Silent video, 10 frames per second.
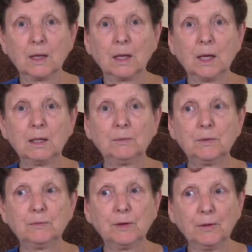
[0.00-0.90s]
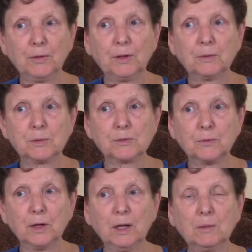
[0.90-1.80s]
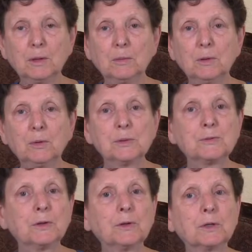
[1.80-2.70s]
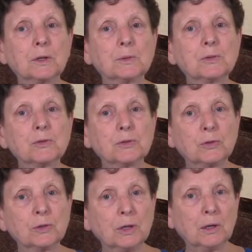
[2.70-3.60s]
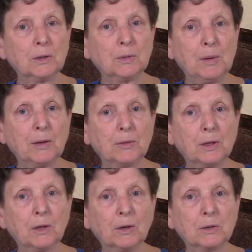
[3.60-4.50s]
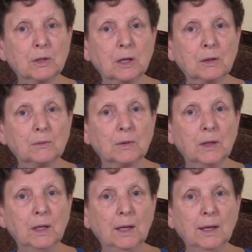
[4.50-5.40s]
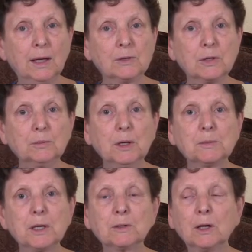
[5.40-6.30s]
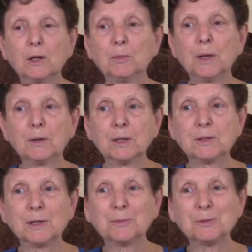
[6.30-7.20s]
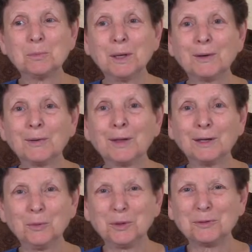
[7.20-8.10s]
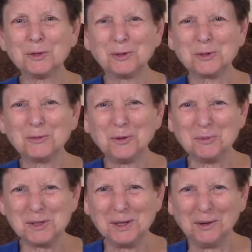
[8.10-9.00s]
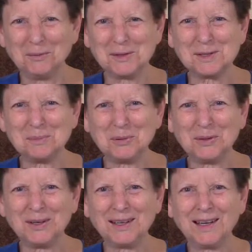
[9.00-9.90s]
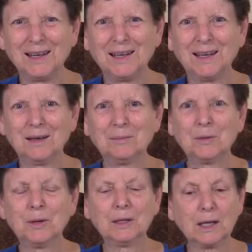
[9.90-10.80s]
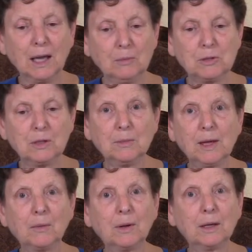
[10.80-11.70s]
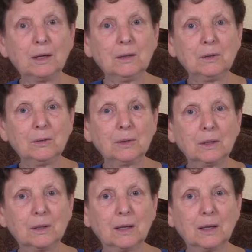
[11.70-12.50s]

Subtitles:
And if he felt that it was for him, he would always feel that there was a certain dollar amount that he ought to give. And sometimes that dollar amount, he said, was bigger than he would have chosen for himself, as he put it. But when it came to him that way, he knew it.